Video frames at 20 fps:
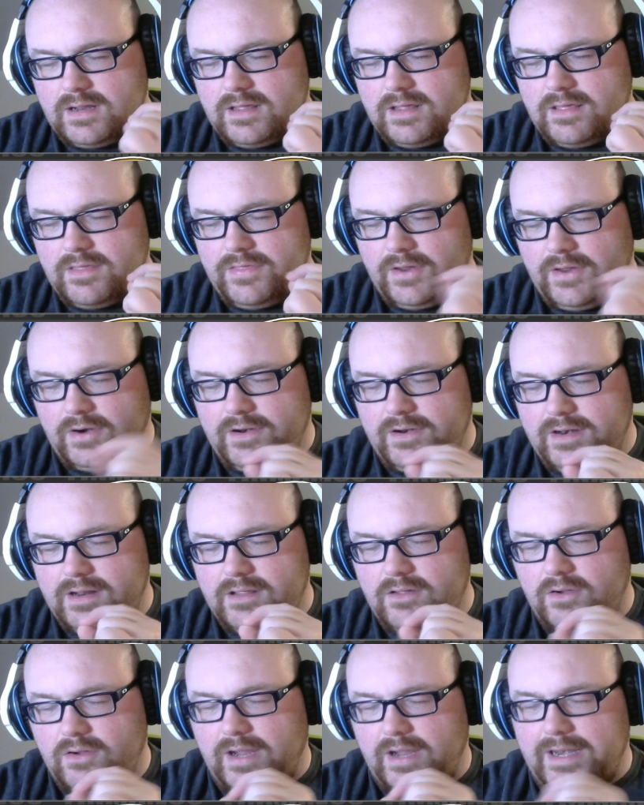they're
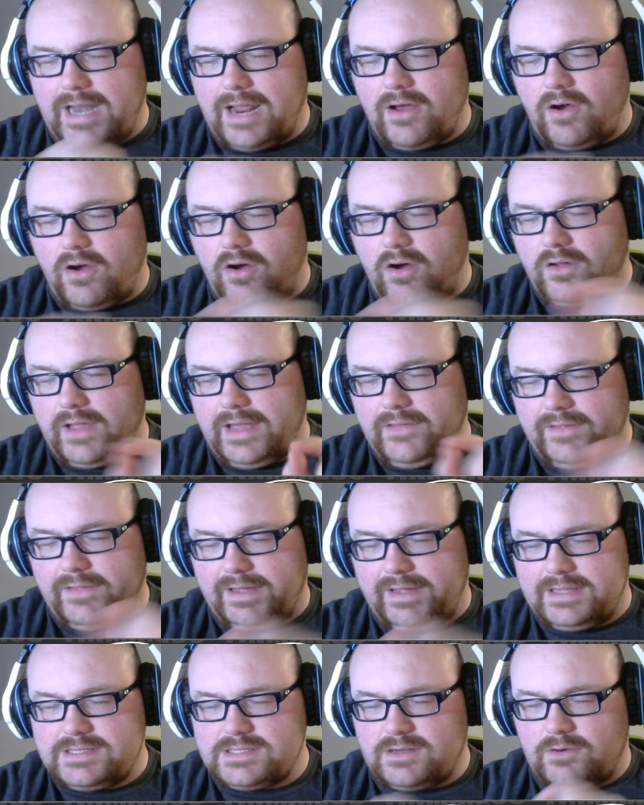okay, not all
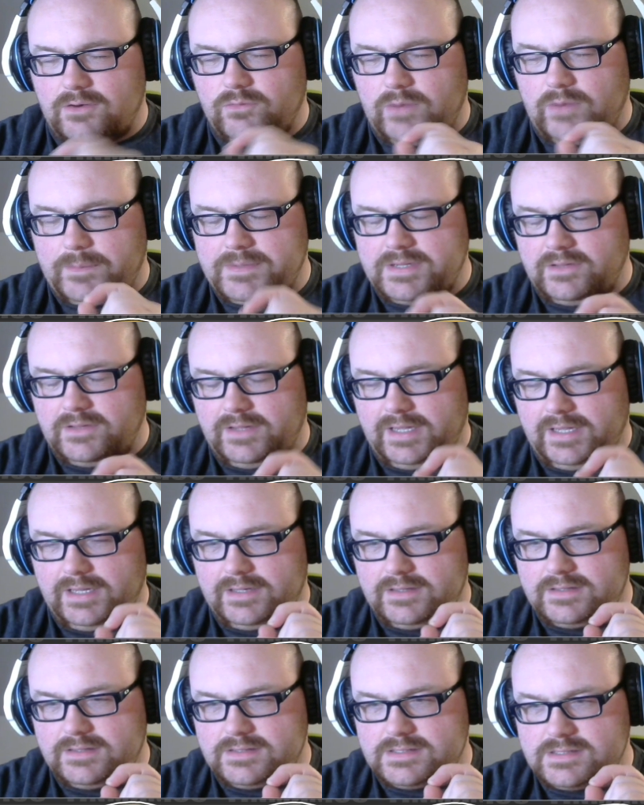aliens are
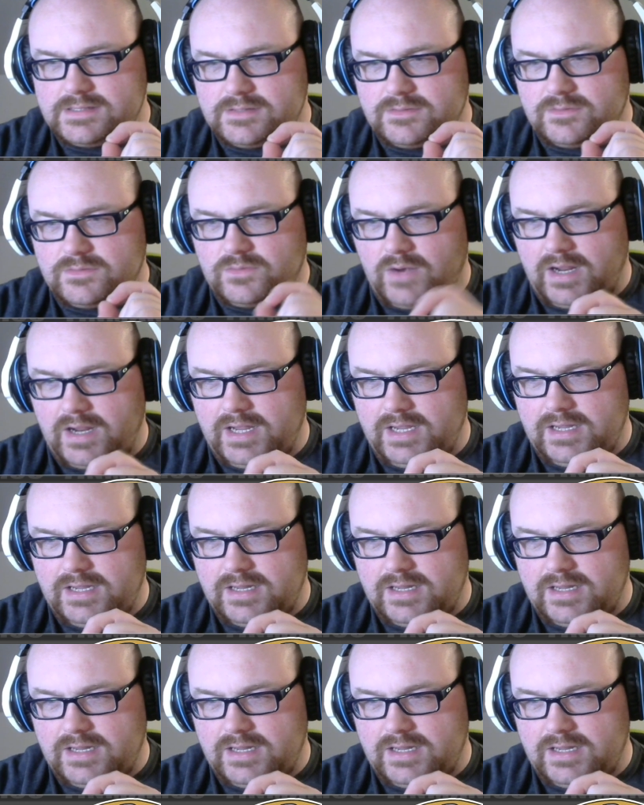reptilians, right?